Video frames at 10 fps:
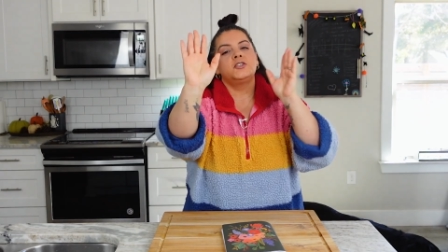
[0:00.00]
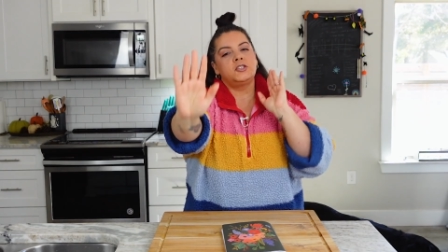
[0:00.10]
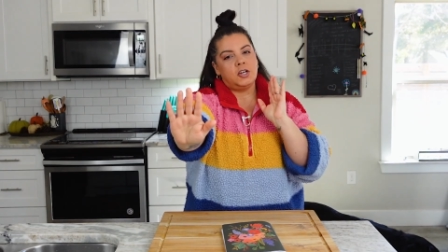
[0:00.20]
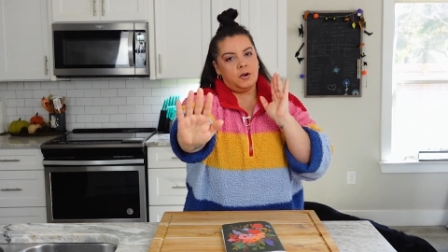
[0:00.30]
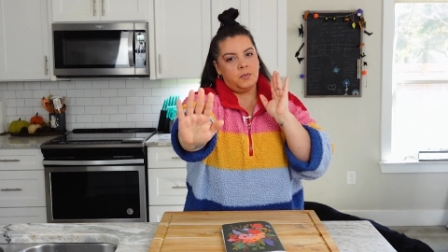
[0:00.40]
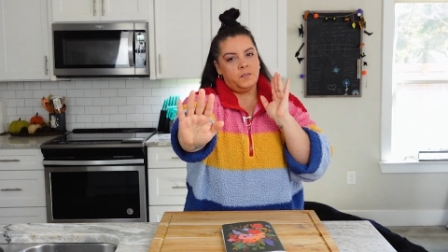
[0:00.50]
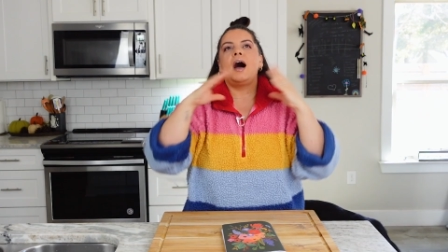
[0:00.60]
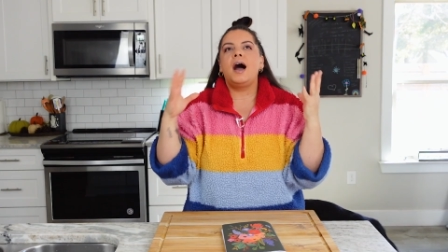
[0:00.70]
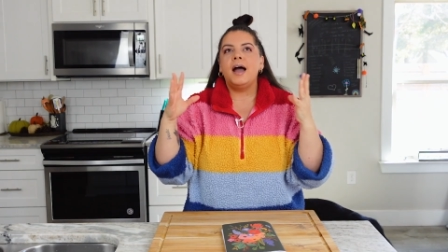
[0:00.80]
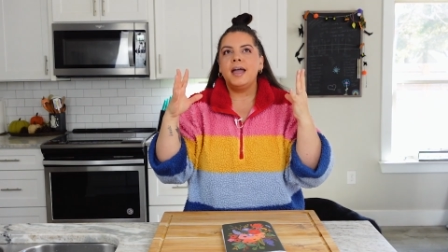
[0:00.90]
So
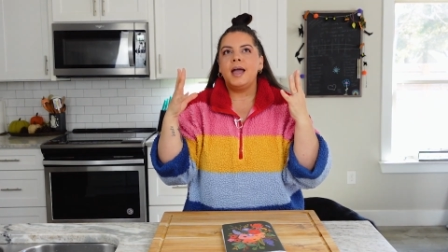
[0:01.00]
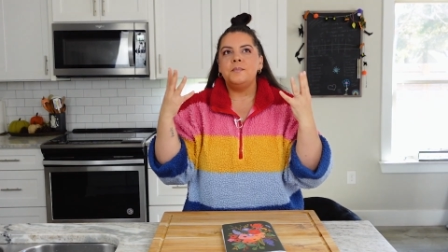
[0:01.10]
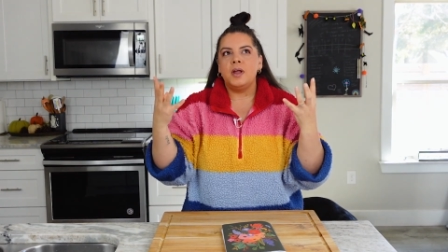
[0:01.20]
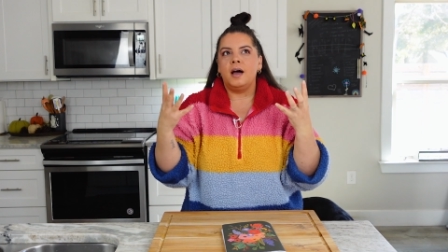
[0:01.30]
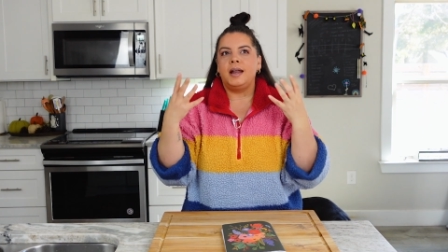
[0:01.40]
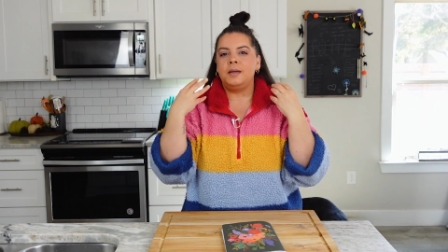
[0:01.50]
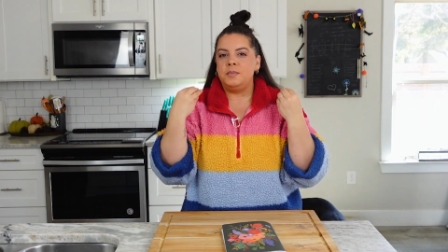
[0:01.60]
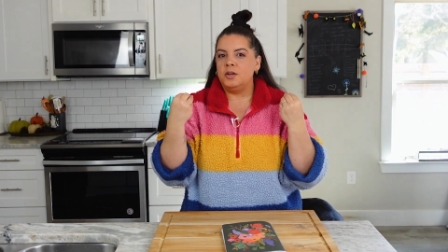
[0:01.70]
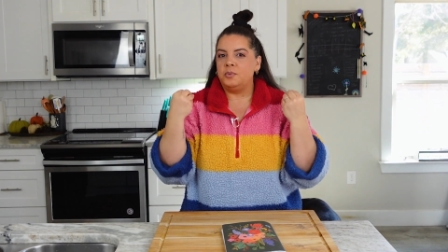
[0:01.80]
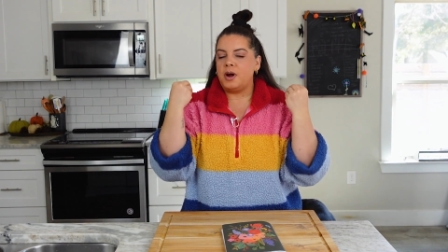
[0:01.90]
I am not a
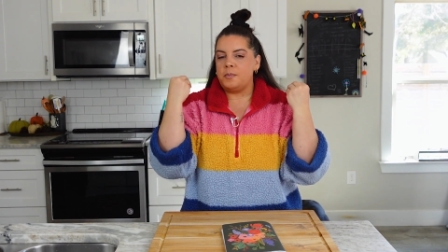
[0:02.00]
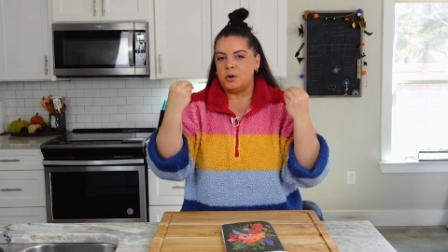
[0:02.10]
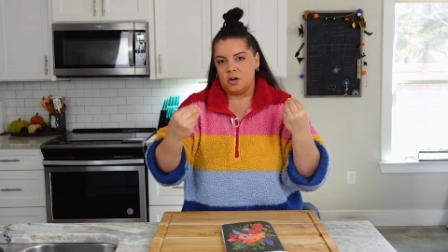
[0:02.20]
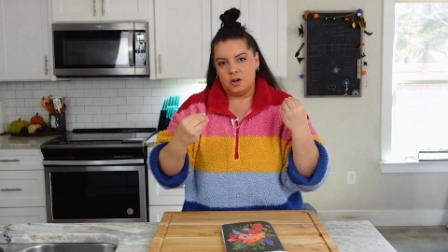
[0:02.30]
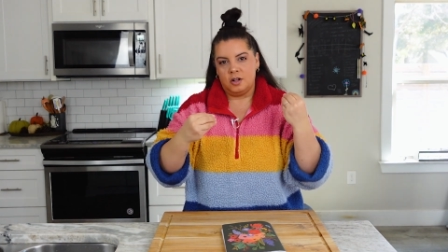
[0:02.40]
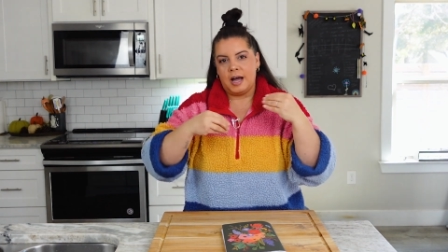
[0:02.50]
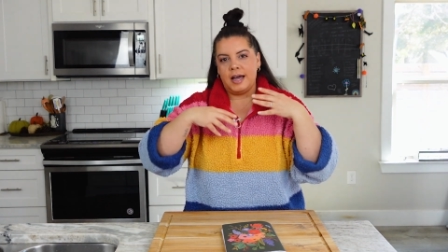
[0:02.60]
meal prep girl.